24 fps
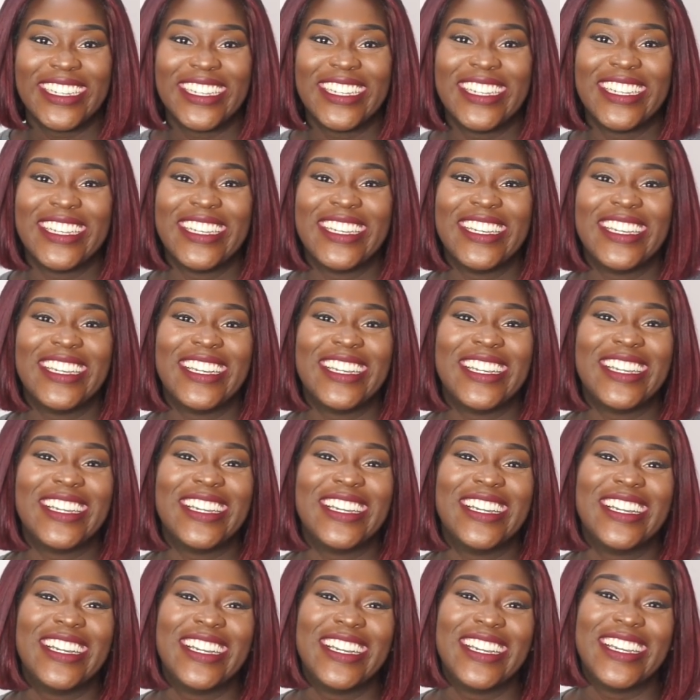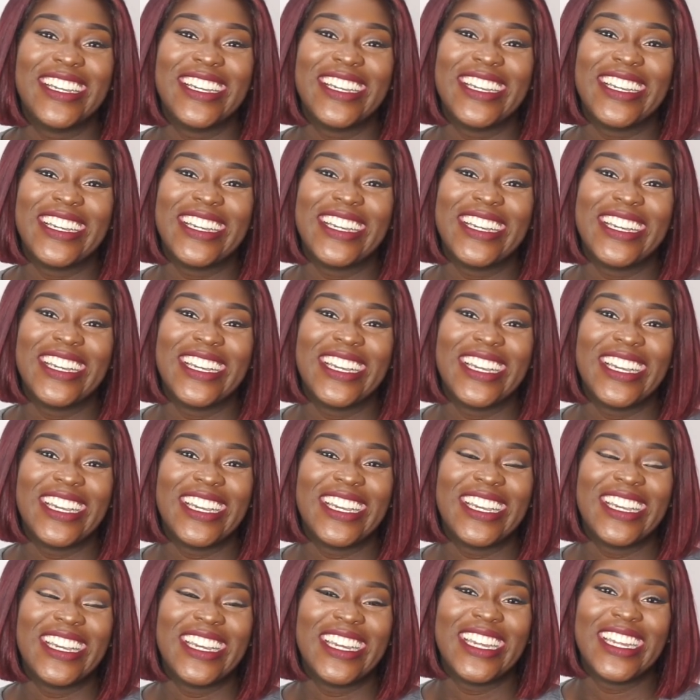
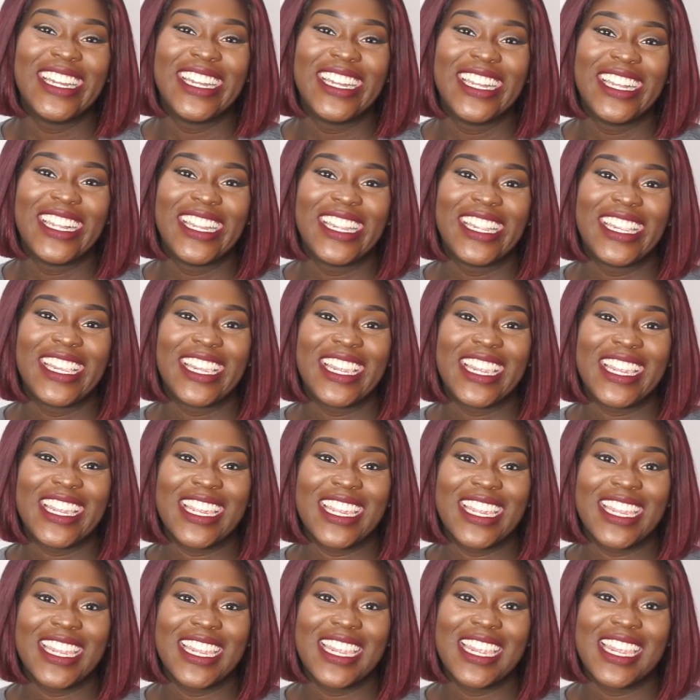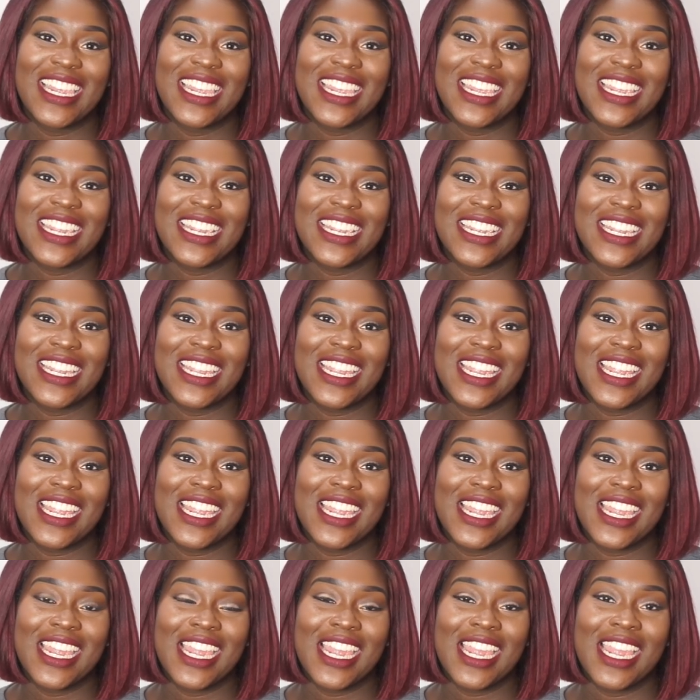
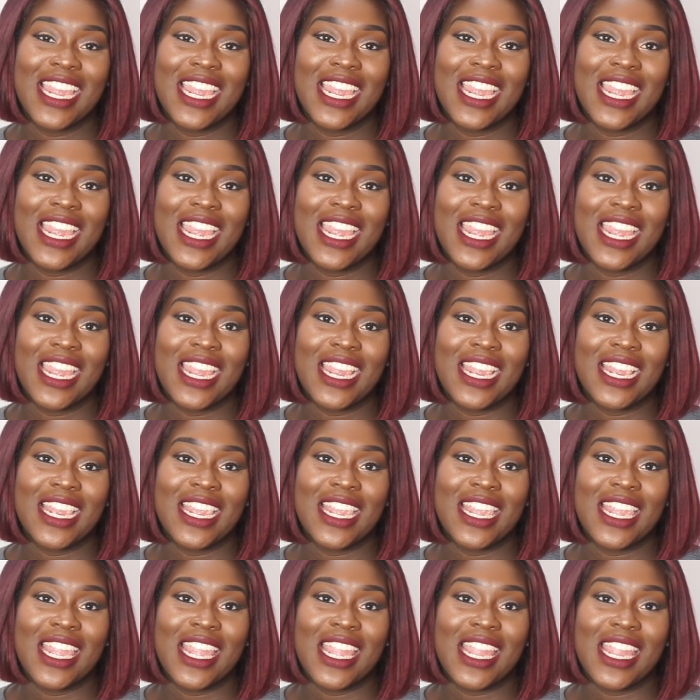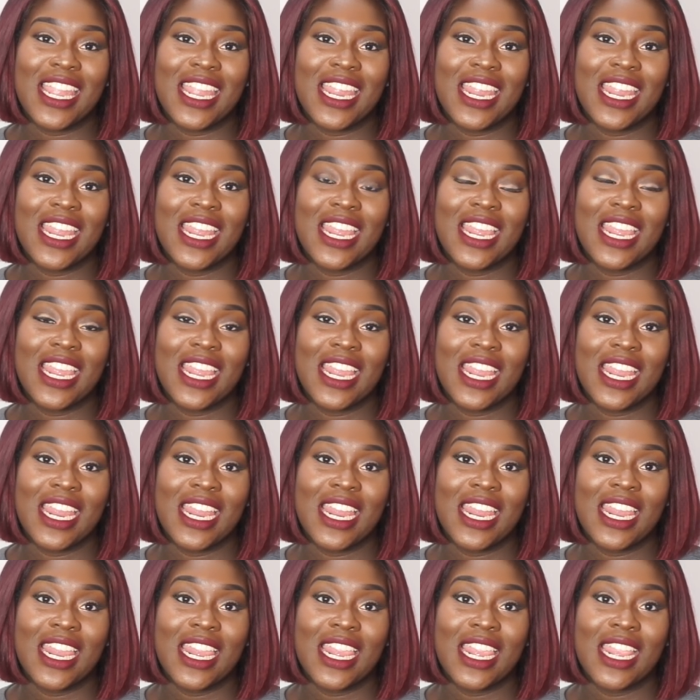
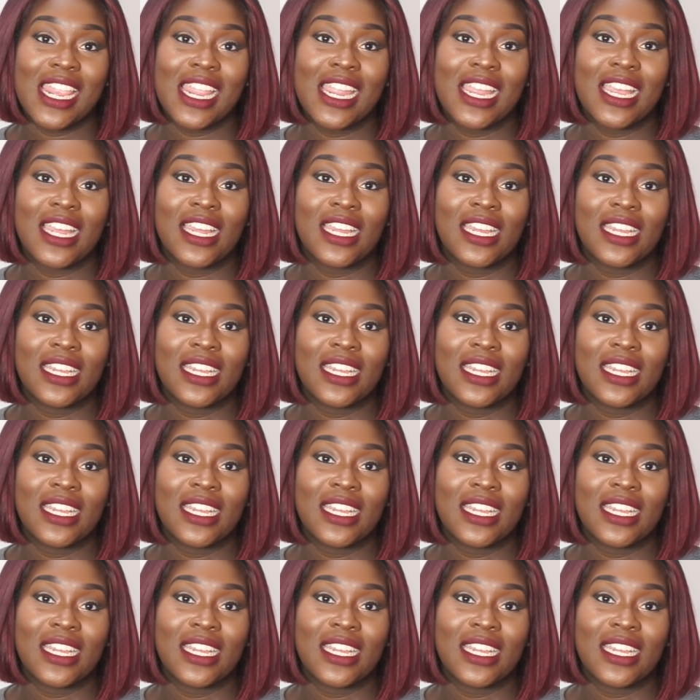The person shown says nothing.